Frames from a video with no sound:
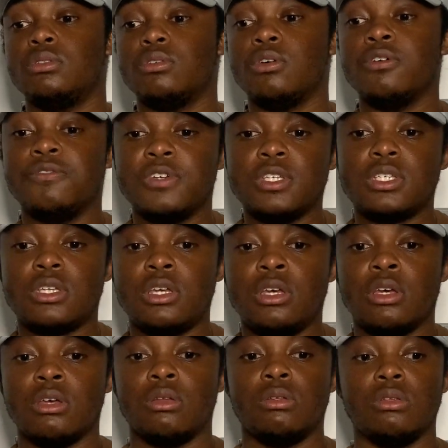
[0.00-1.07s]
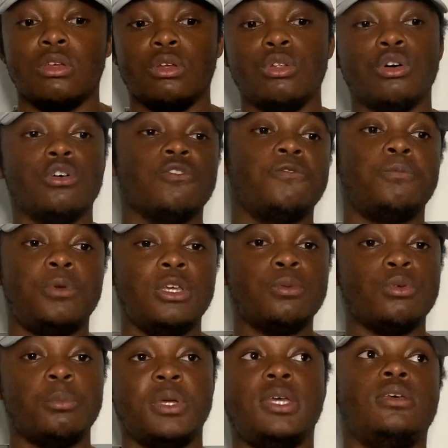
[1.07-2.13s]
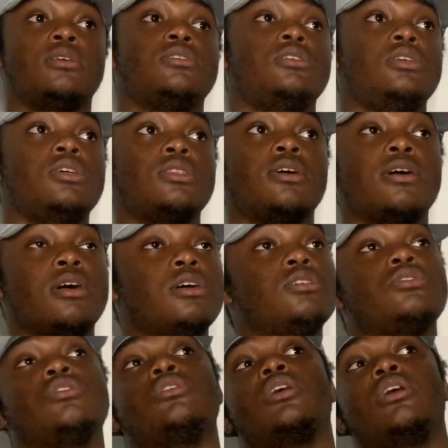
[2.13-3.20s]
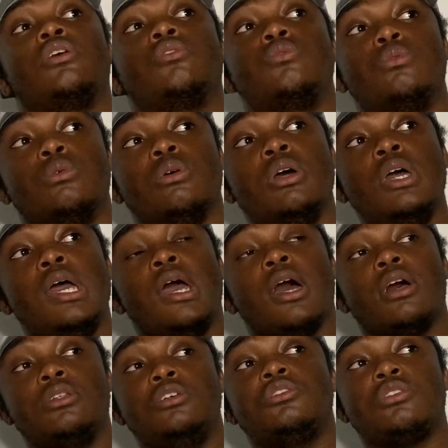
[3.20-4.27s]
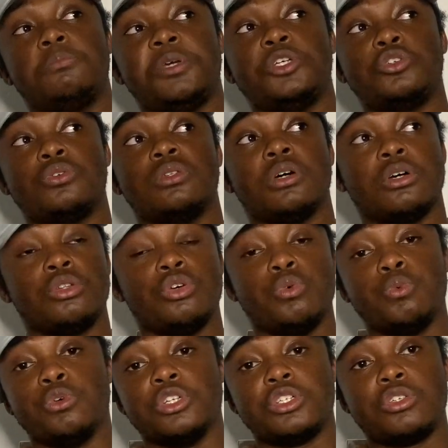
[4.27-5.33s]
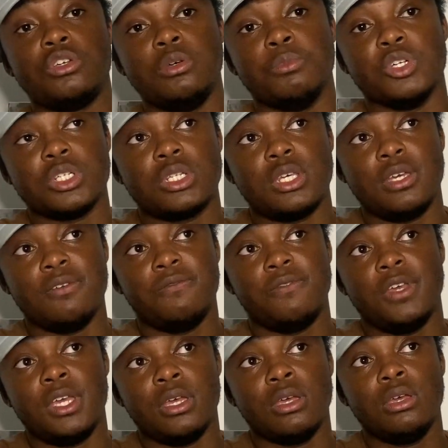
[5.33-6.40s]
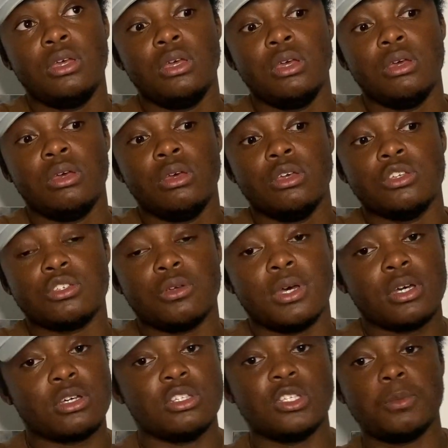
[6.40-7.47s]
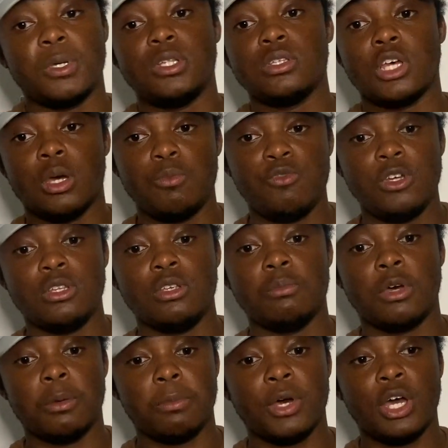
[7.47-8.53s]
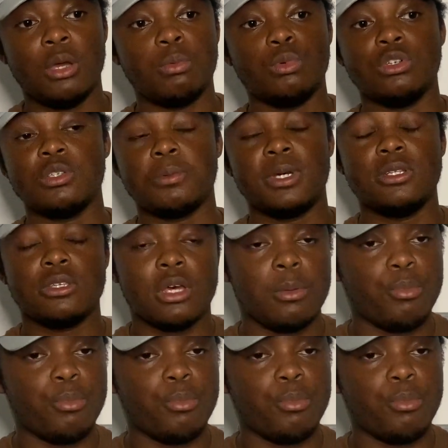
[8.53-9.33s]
obviously, a lot of people may see that as, okay, cool, I need to make sure that I don't watch too much TV so I can spend time reading my Bible, spend time